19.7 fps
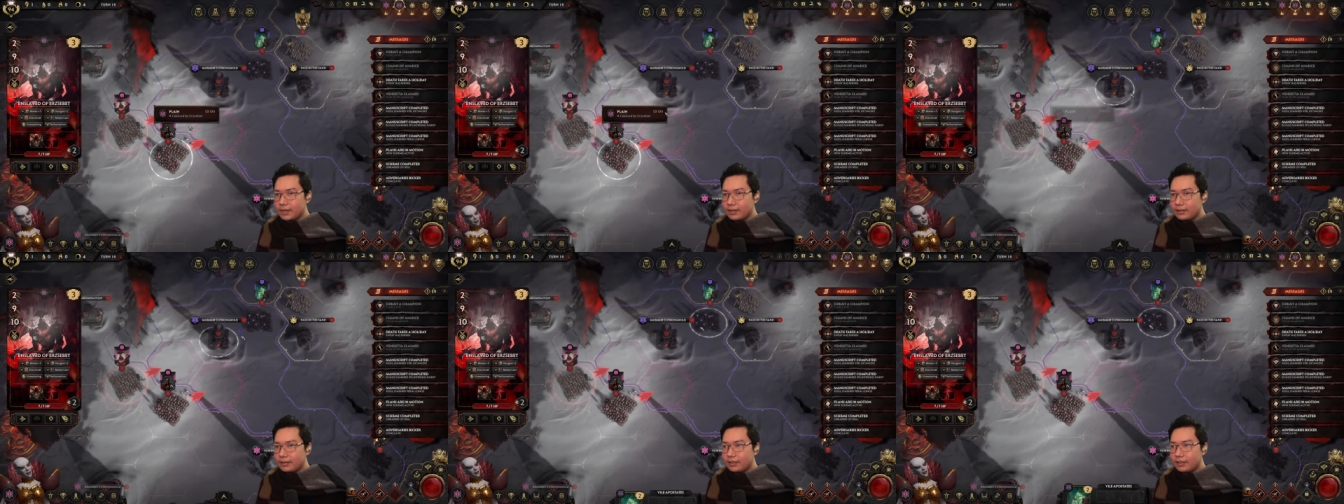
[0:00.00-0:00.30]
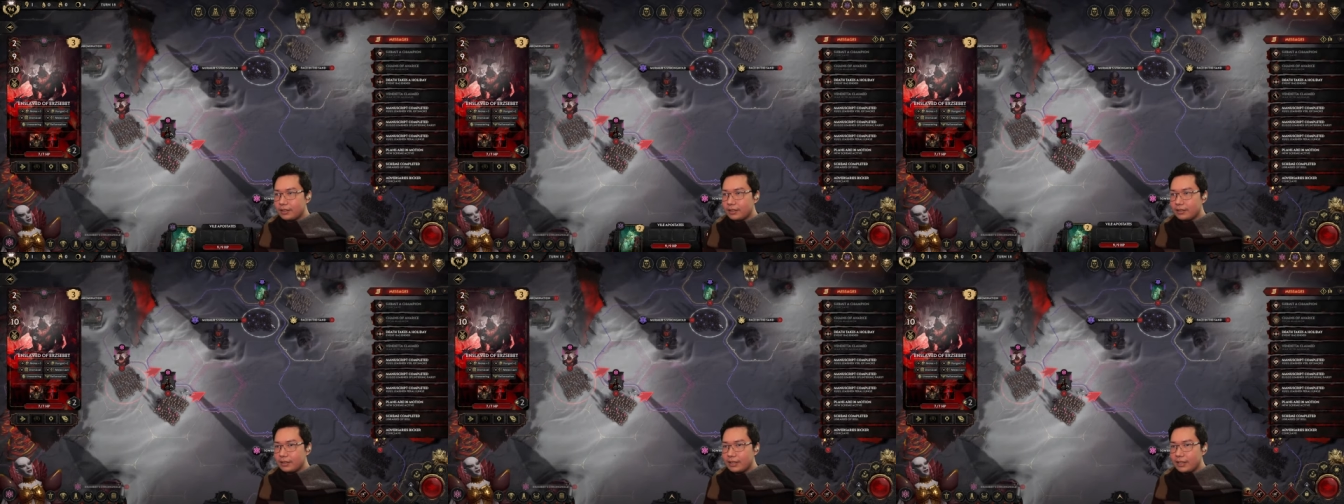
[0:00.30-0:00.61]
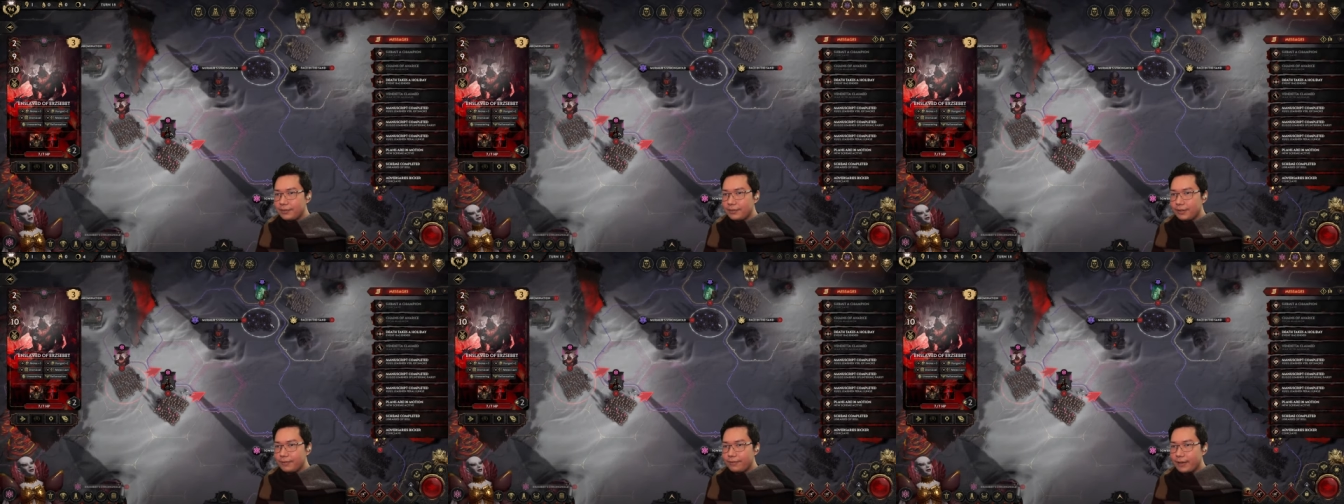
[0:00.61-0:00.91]
So
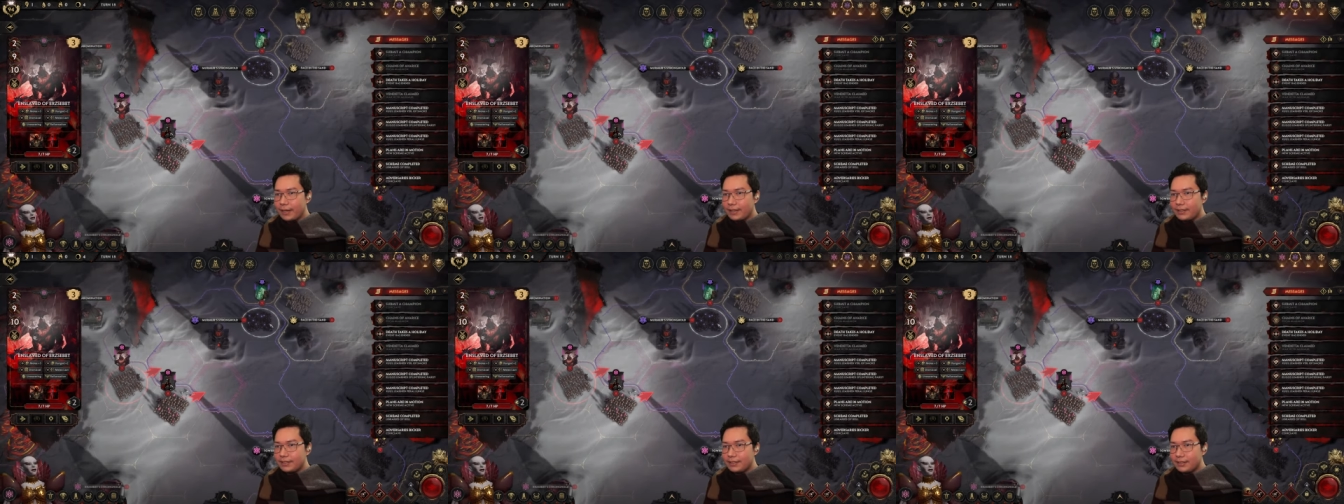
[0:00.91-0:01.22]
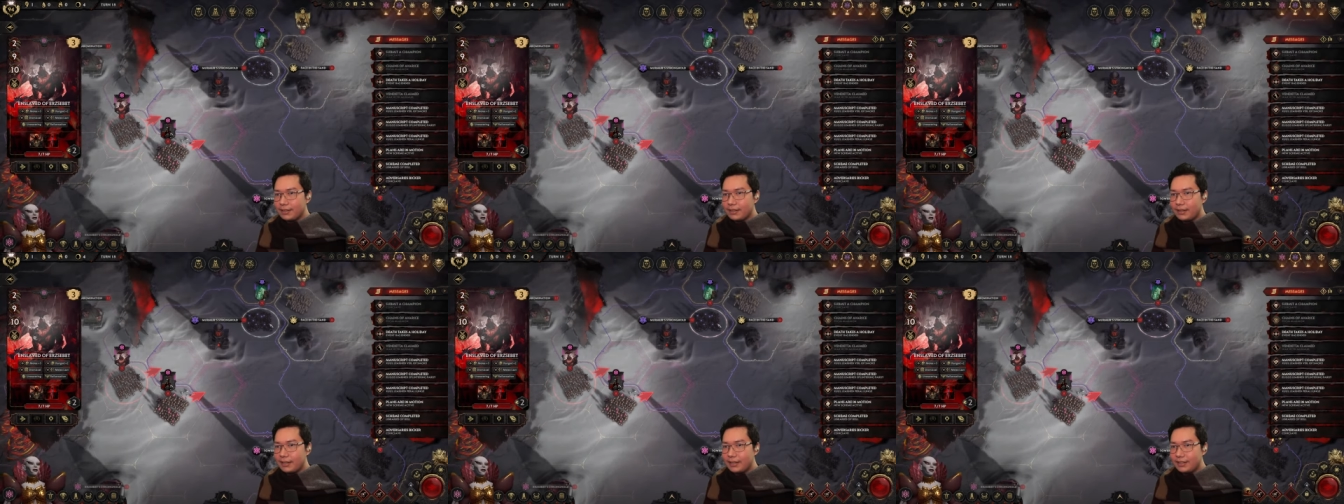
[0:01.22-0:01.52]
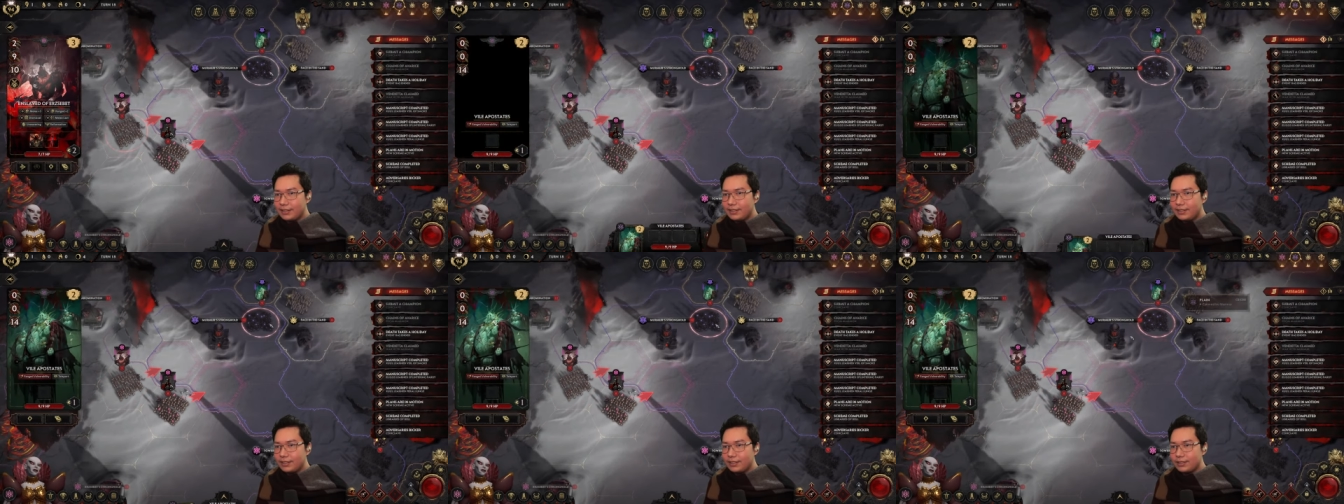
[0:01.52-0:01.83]
if it fights
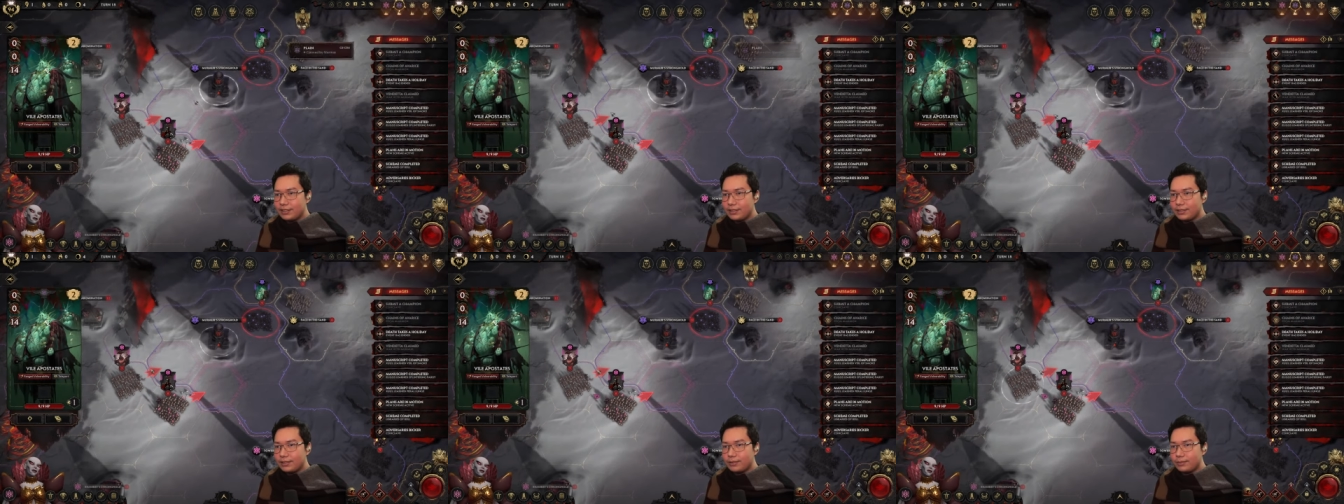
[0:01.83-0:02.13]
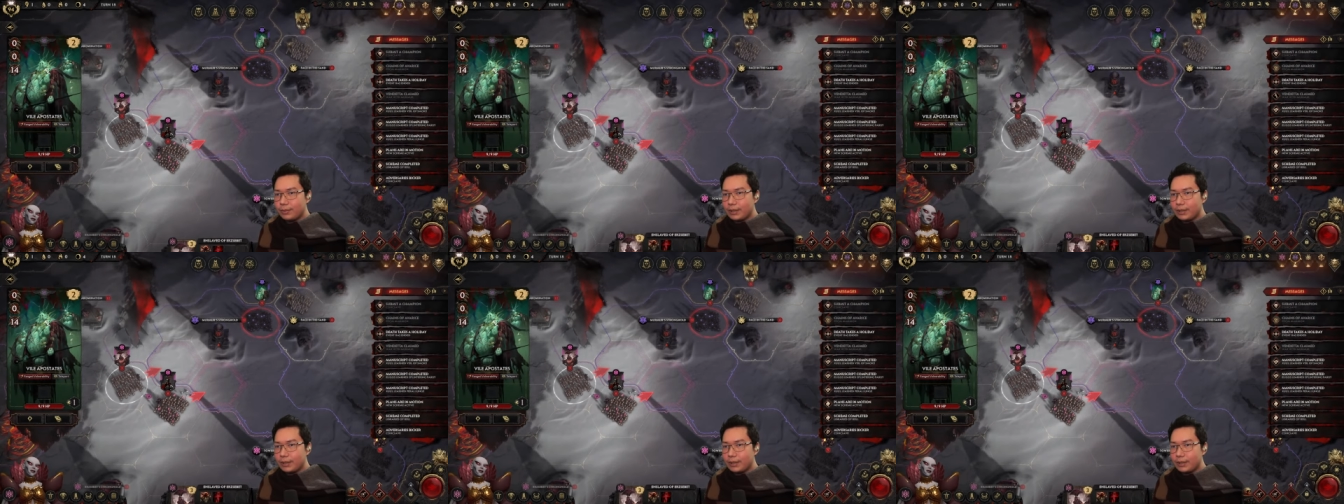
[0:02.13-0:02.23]
this,